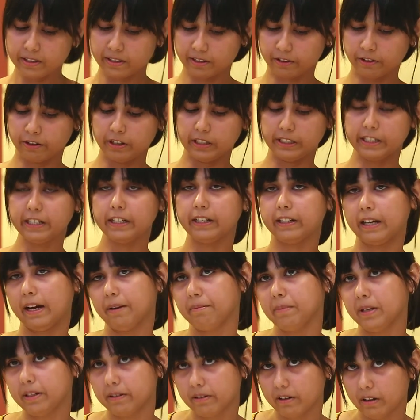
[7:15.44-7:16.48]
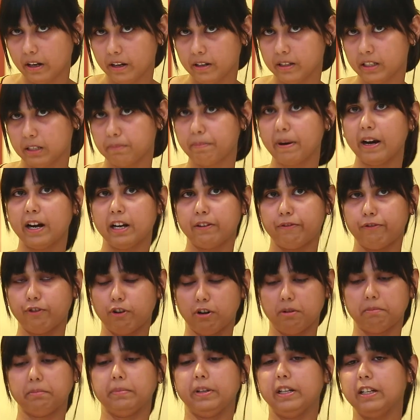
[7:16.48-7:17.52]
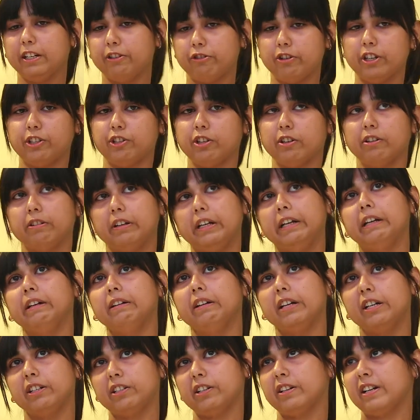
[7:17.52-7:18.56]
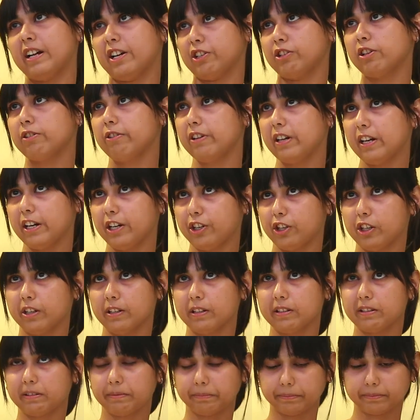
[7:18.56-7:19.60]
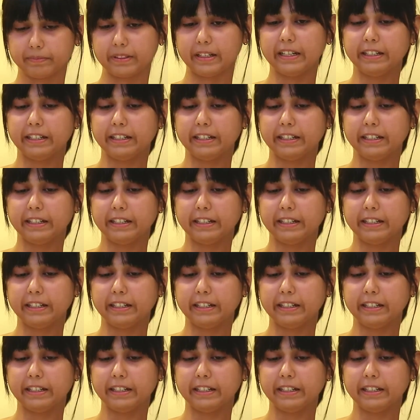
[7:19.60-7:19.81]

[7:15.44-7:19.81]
this critique, I mean, inspired from literature in international relations,